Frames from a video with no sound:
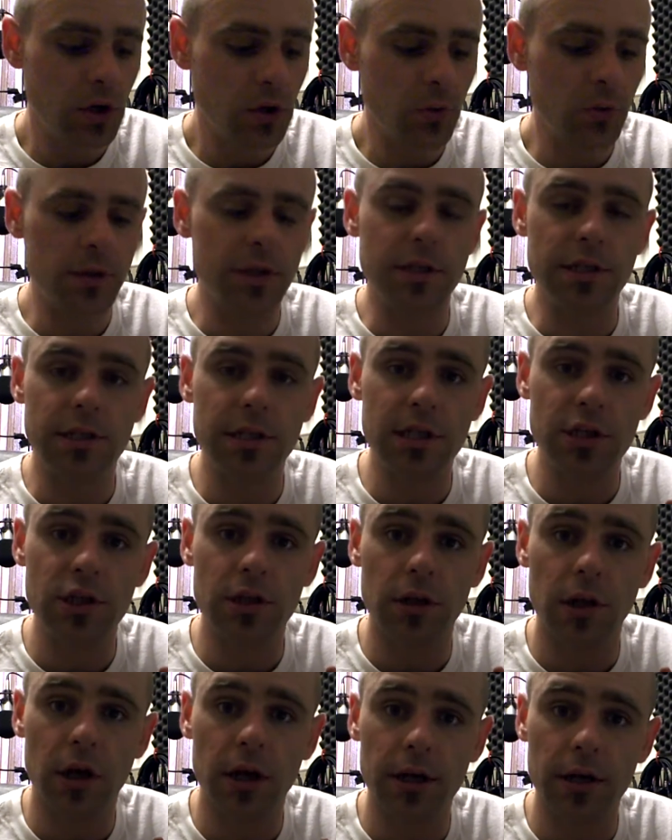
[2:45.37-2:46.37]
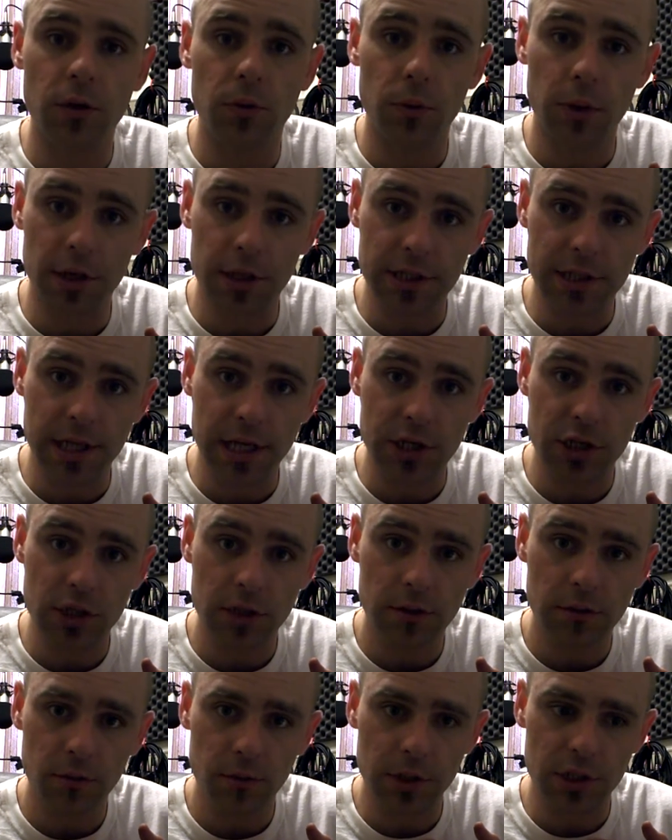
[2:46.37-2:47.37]
with a digital audio
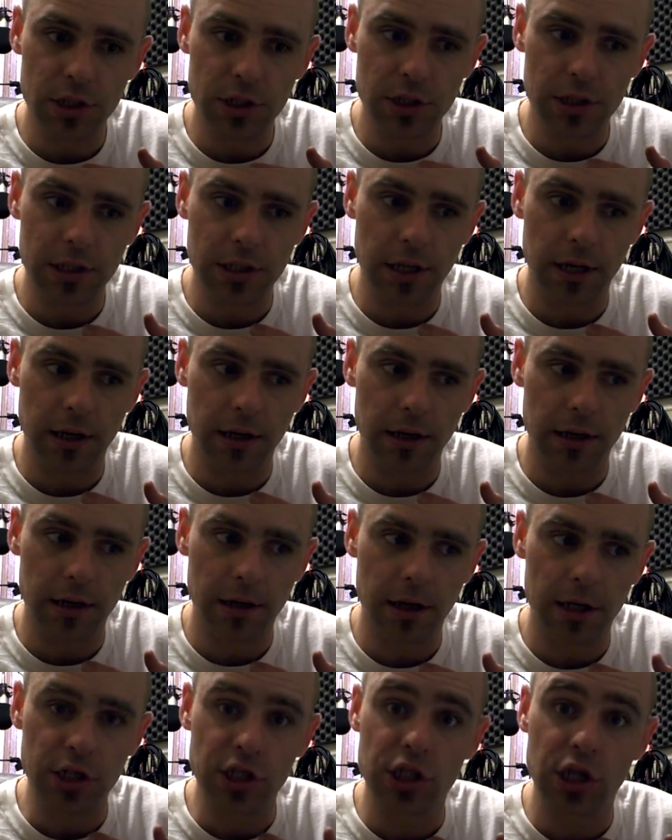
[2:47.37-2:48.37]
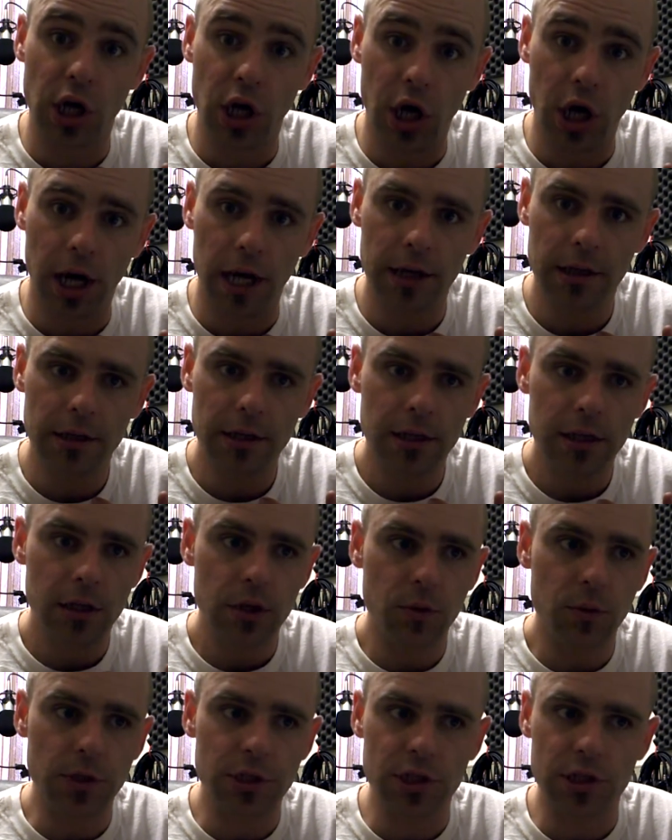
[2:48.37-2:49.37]
workstation, which is a DAW,
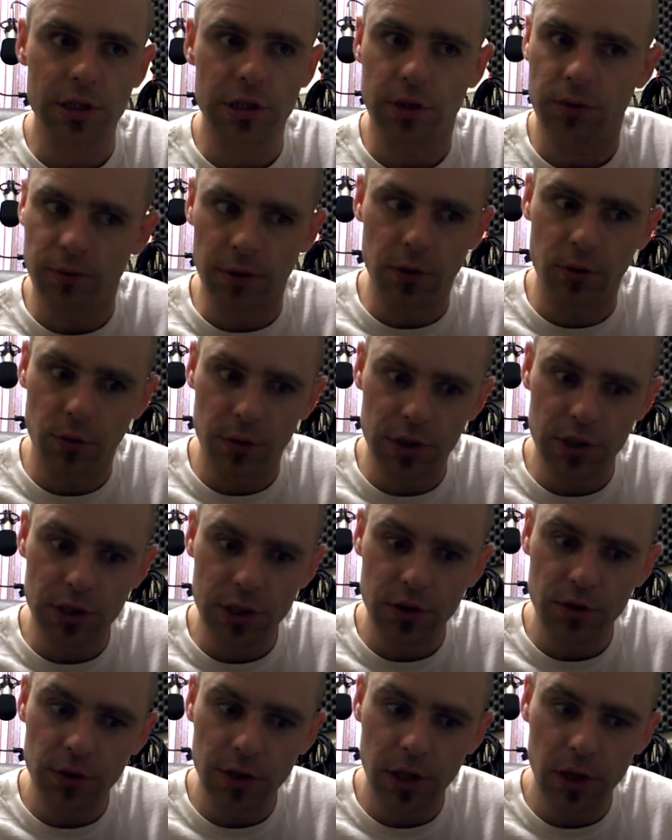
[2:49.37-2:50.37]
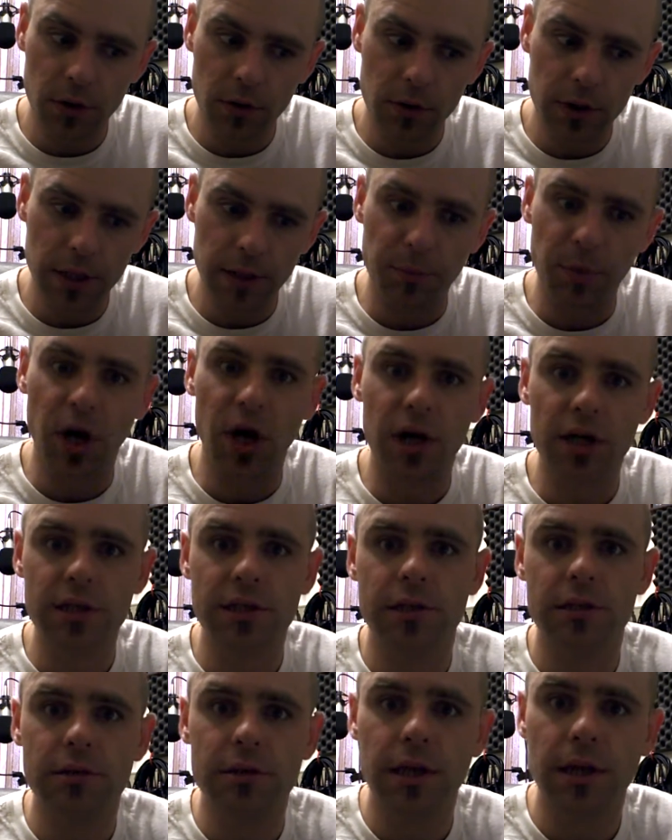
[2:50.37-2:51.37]
which is a recording studio in a
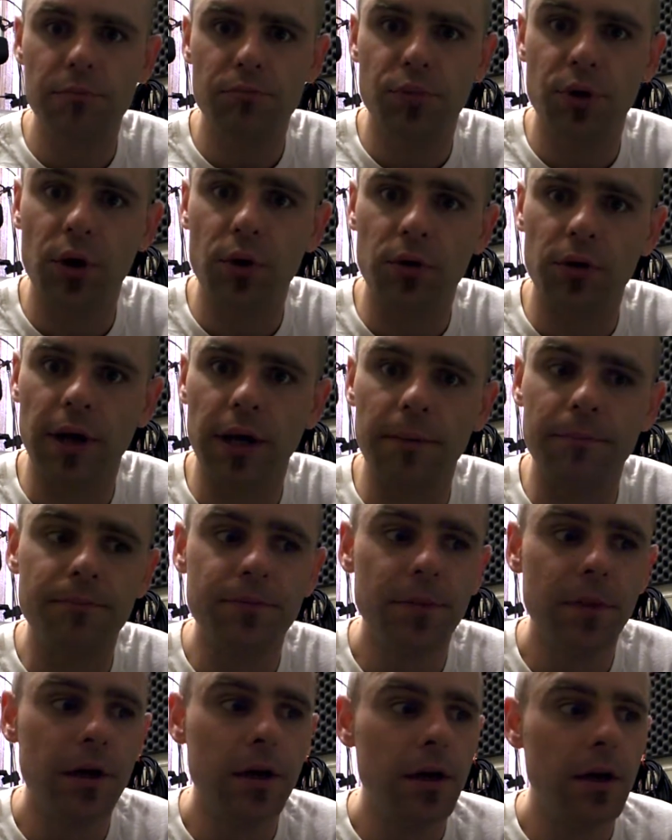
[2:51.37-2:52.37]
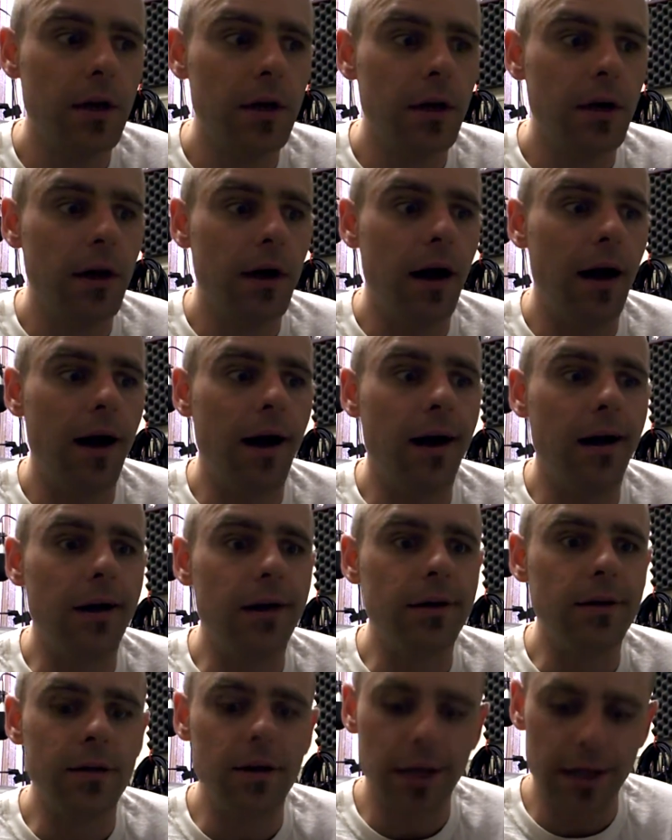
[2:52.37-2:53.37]
box type program.
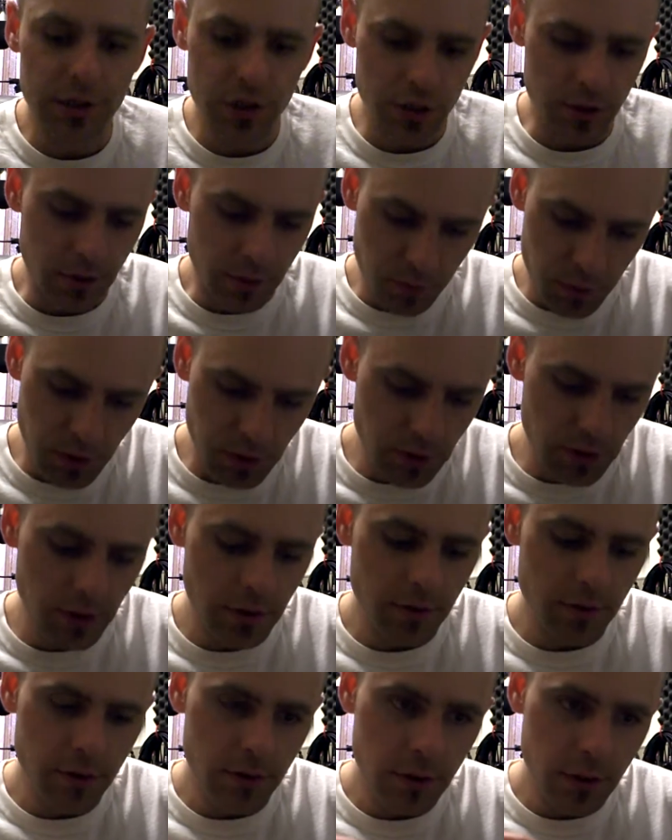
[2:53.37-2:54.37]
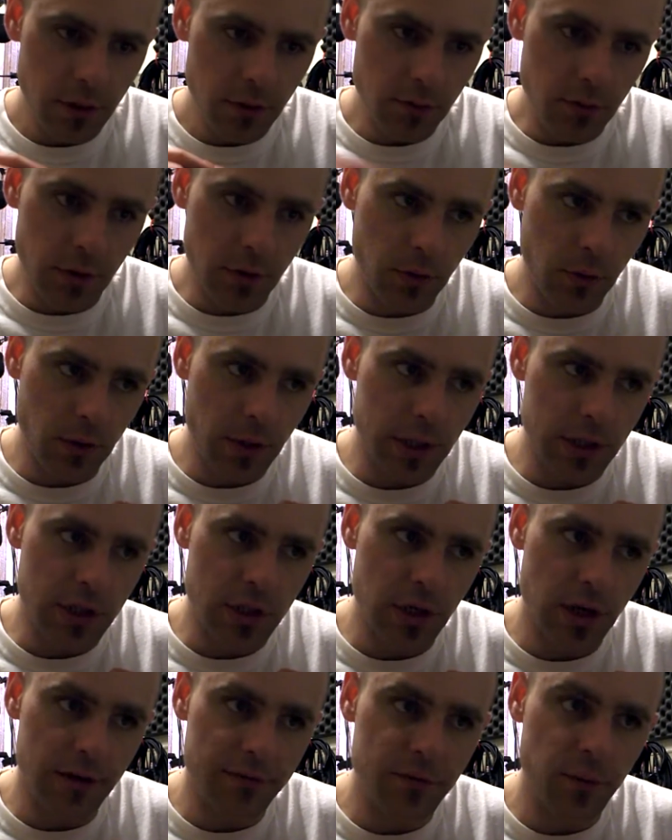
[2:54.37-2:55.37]
You got your computer, recording
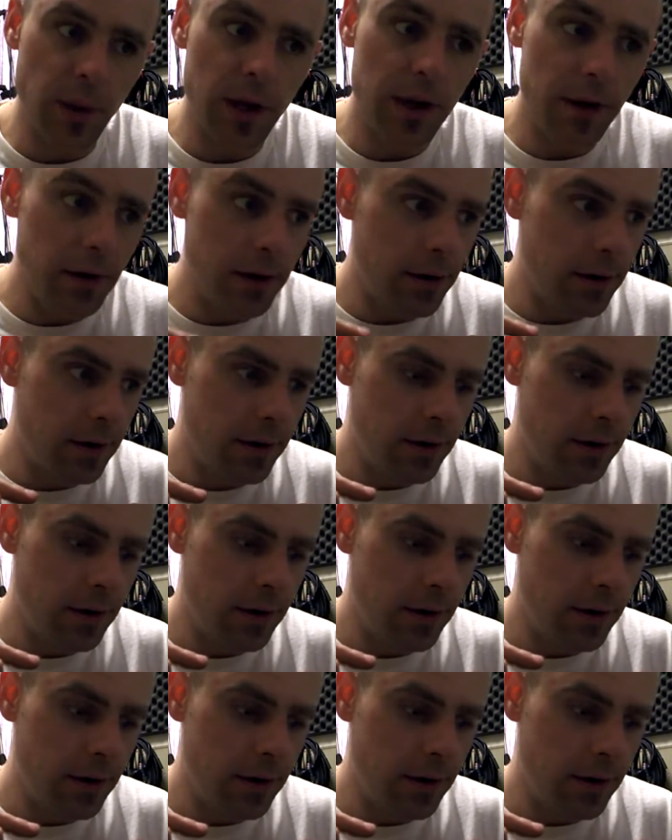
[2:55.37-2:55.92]
software,